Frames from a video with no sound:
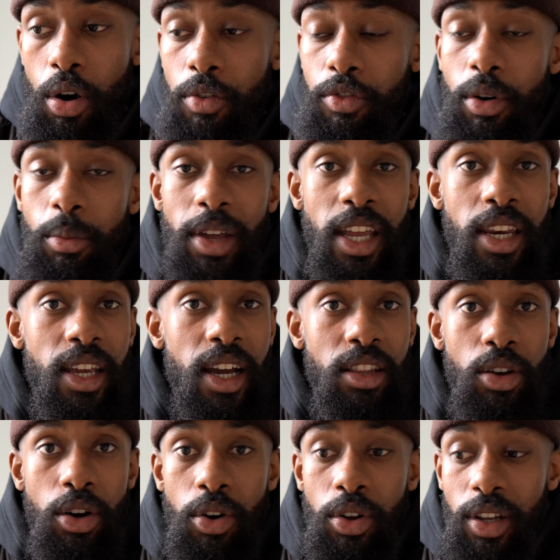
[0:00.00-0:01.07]
or from any
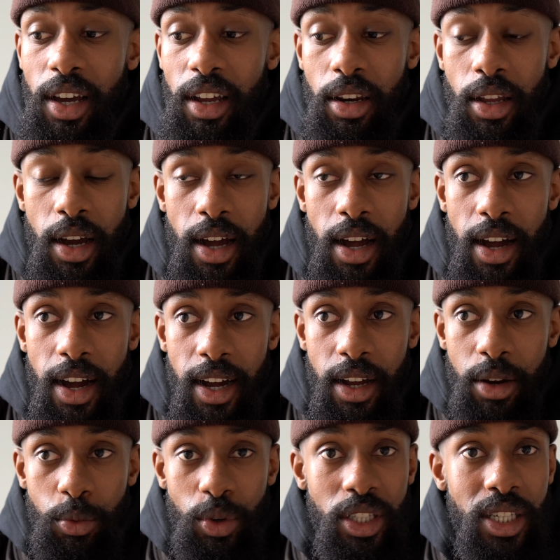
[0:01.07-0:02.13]
other online
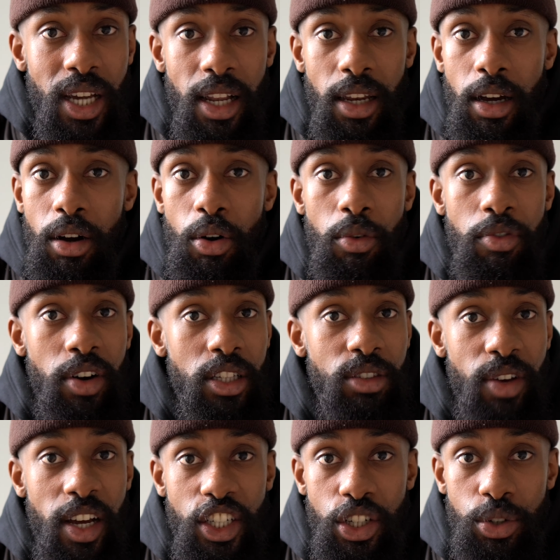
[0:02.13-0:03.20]
retailer or
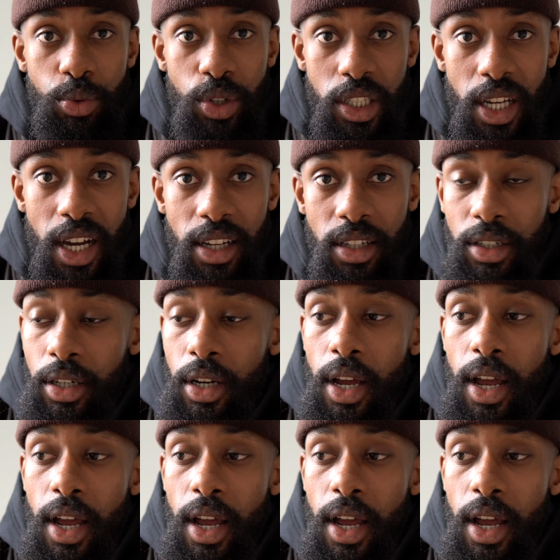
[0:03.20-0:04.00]
fast fashion retailer,